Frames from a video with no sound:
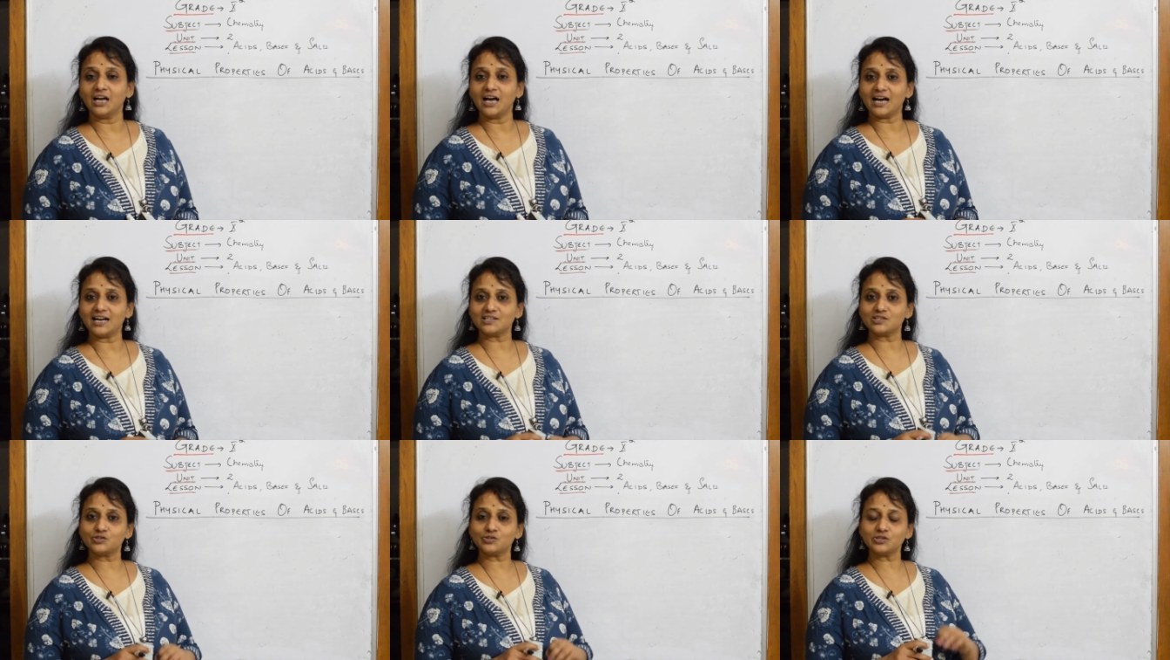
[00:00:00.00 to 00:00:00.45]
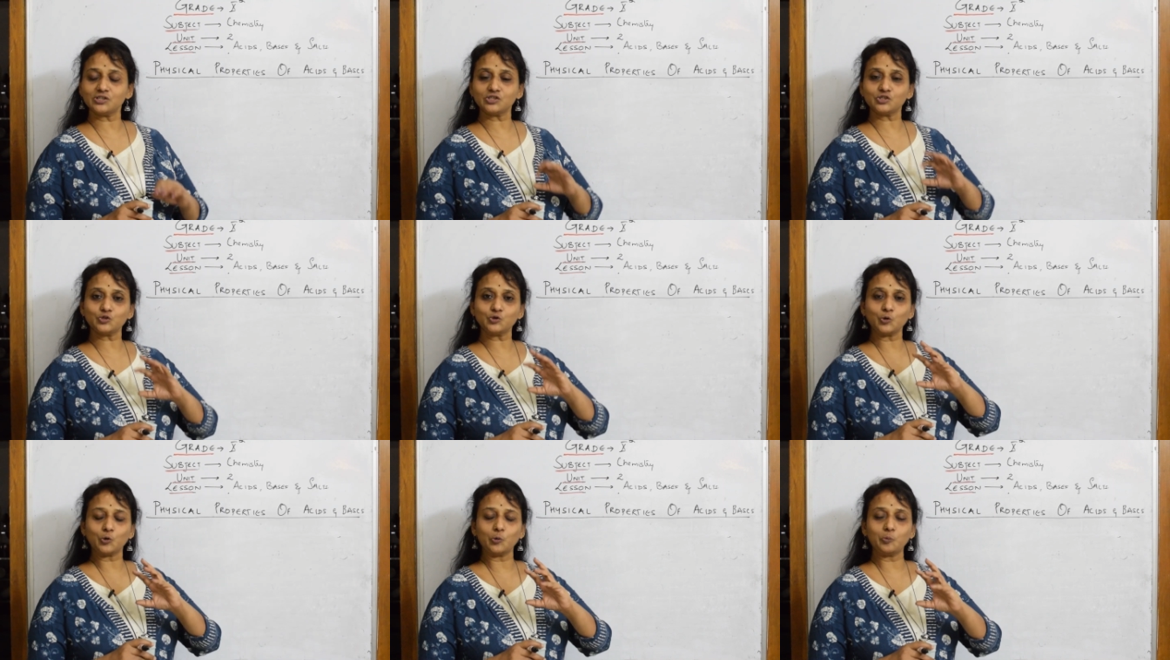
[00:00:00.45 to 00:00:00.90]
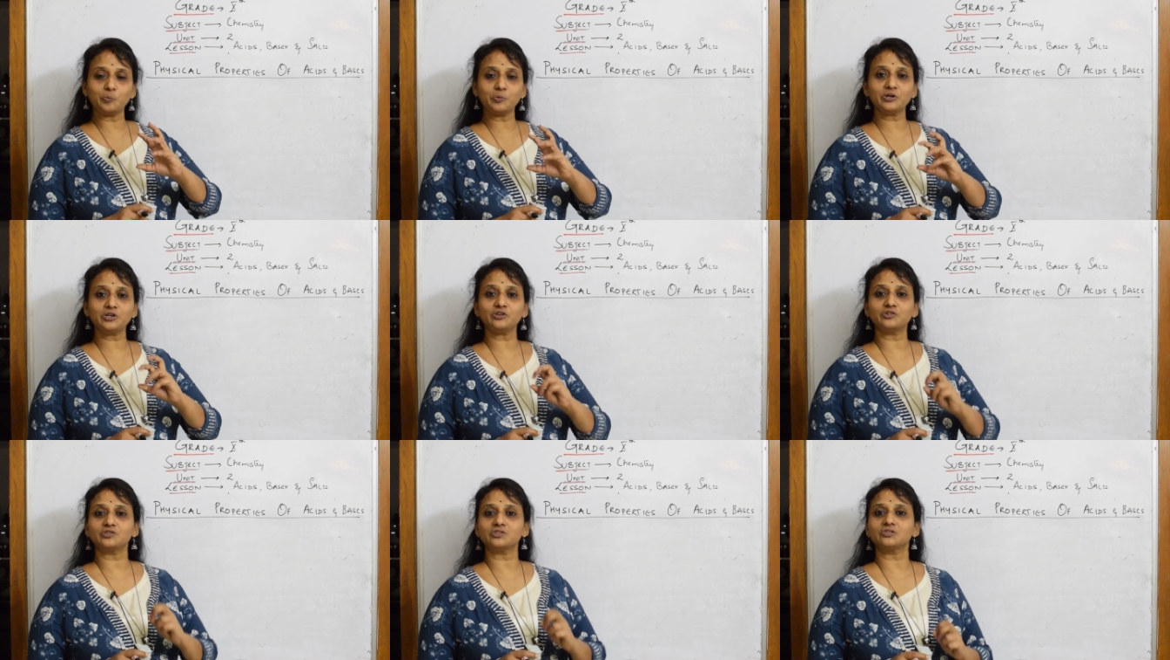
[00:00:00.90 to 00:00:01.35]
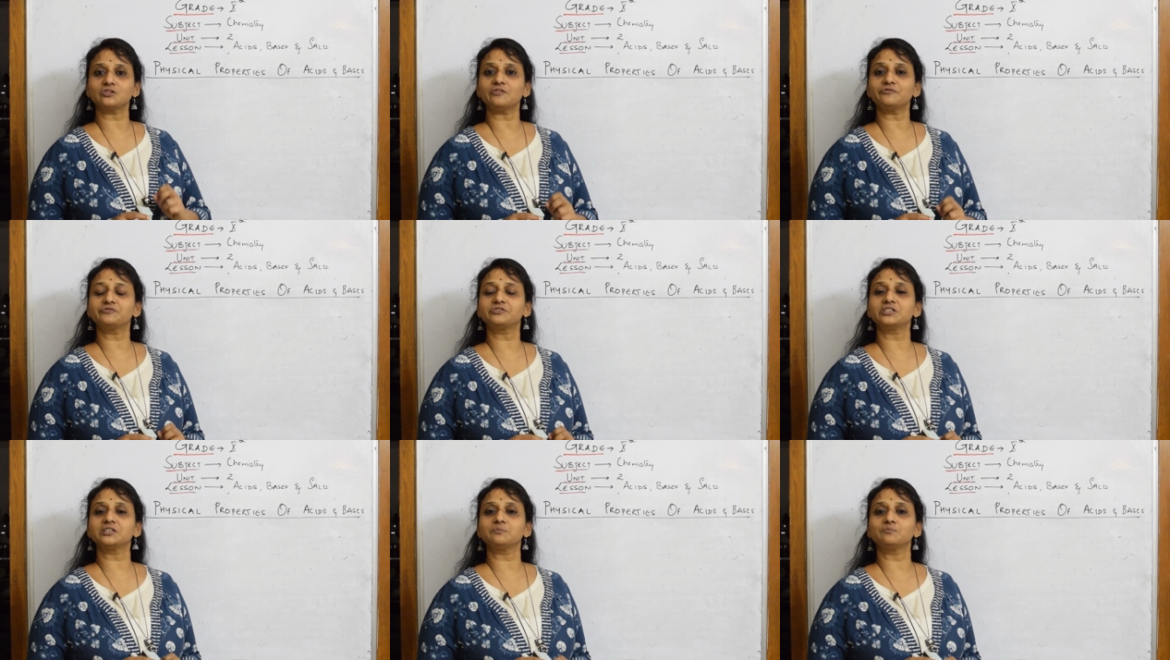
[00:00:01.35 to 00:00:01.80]
As soon as you open your
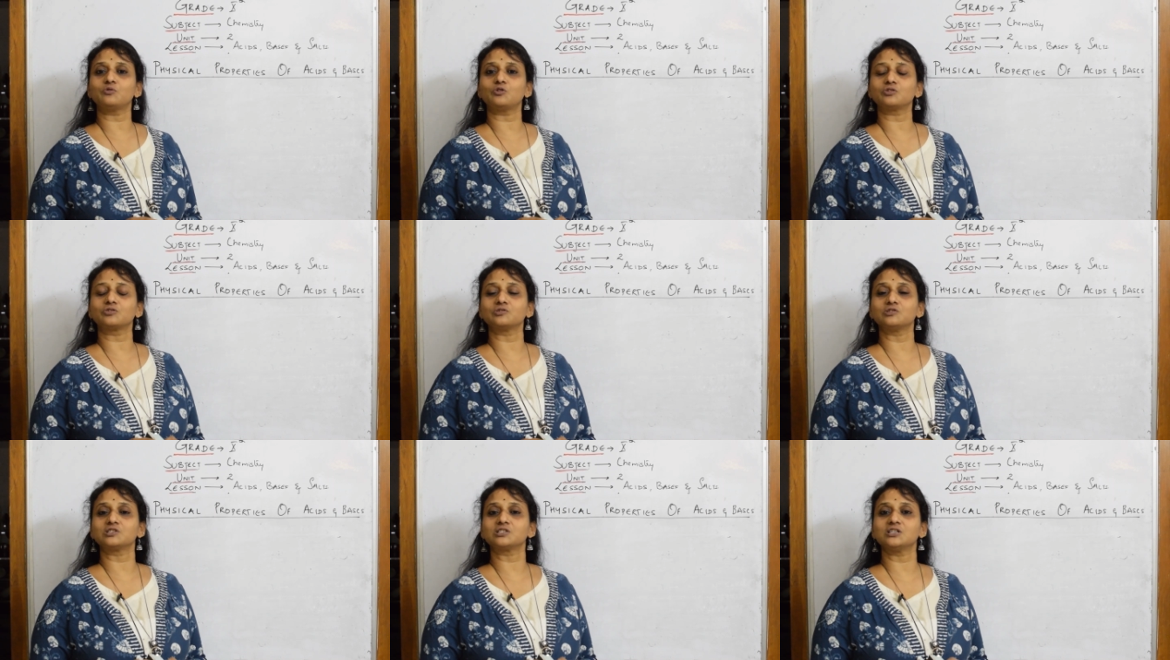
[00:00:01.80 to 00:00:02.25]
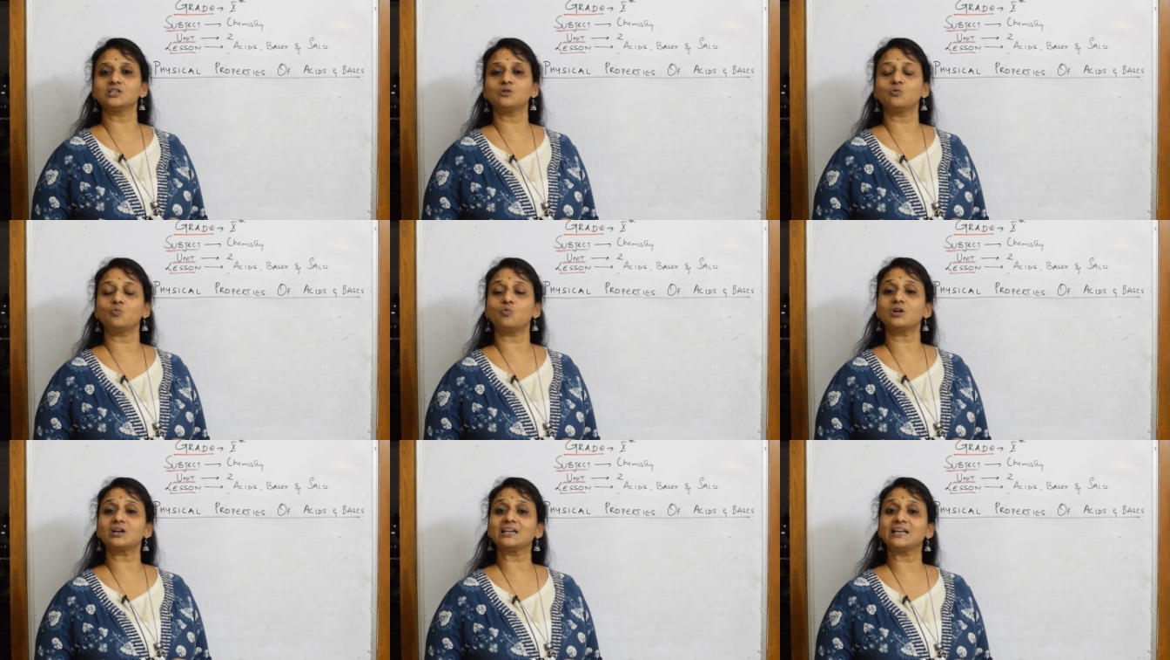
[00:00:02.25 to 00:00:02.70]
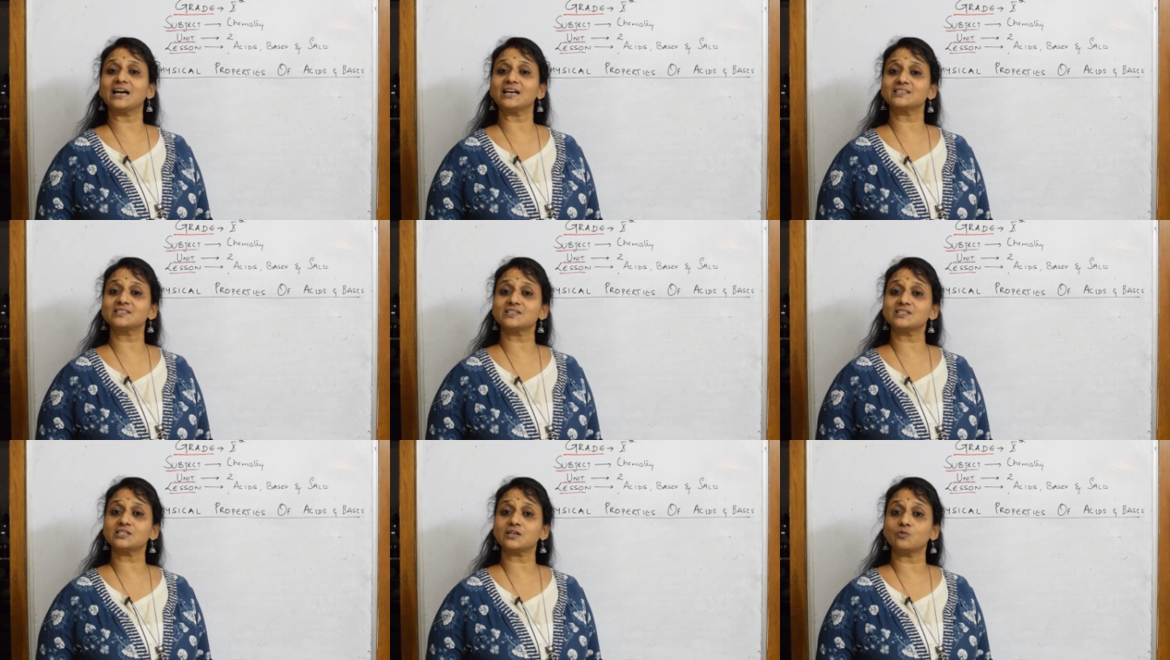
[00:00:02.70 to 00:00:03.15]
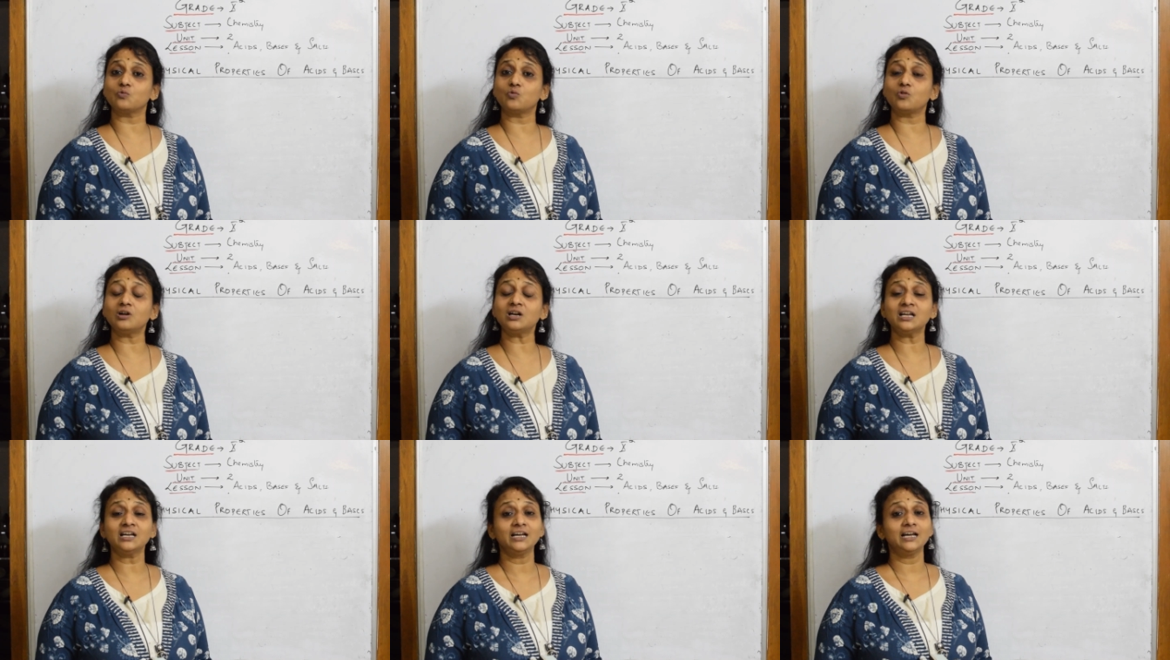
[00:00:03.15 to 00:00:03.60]
soft drink bottles, what gases
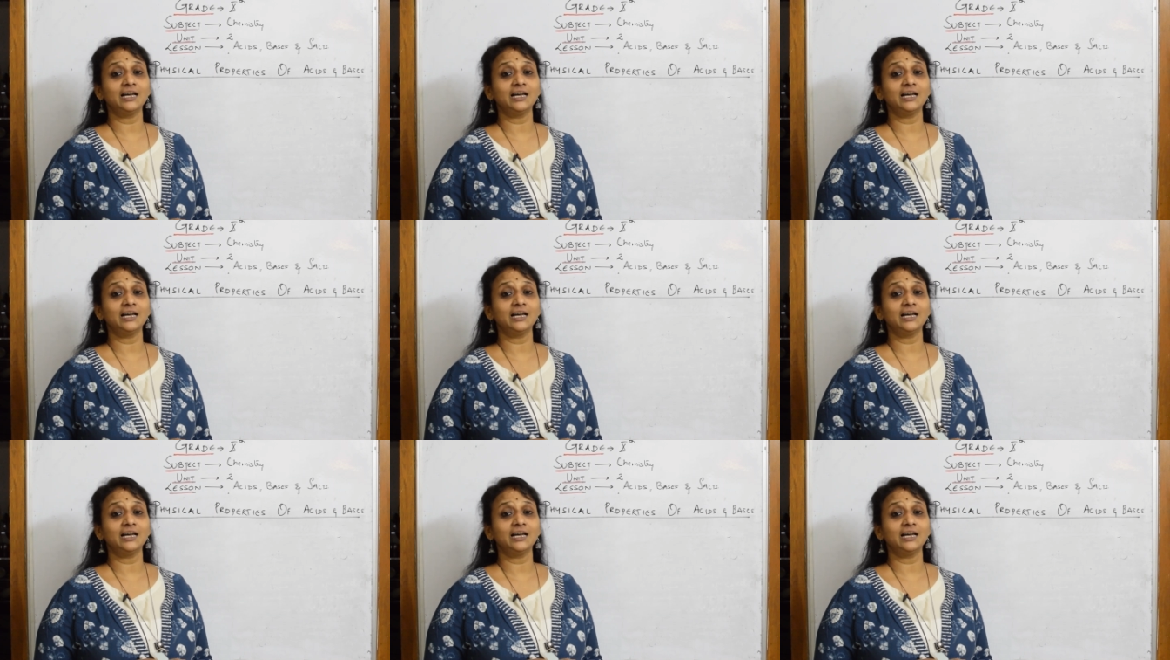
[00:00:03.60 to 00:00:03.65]
evolve?